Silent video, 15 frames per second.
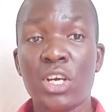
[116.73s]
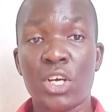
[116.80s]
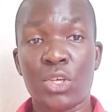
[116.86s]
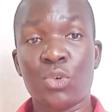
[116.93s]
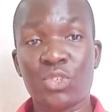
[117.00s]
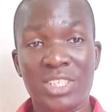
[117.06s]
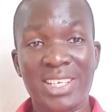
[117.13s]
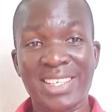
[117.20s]

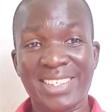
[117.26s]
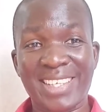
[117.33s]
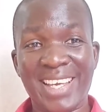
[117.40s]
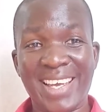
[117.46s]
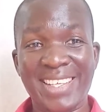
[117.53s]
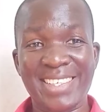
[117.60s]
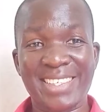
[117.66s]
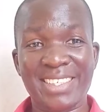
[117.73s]
using
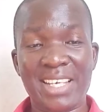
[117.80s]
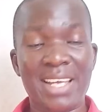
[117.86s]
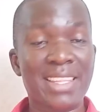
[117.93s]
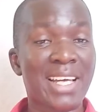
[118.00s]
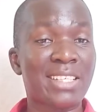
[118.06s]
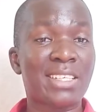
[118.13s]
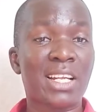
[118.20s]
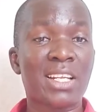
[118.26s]
signs, and
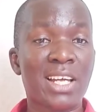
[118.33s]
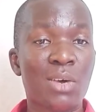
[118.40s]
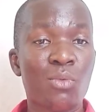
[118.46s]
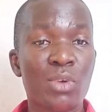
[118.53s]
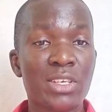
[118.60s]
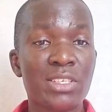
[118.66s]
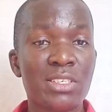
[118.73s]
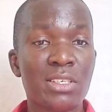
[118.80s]
that's a
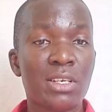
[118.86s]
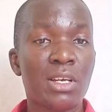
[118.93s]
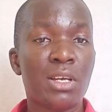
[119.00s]
language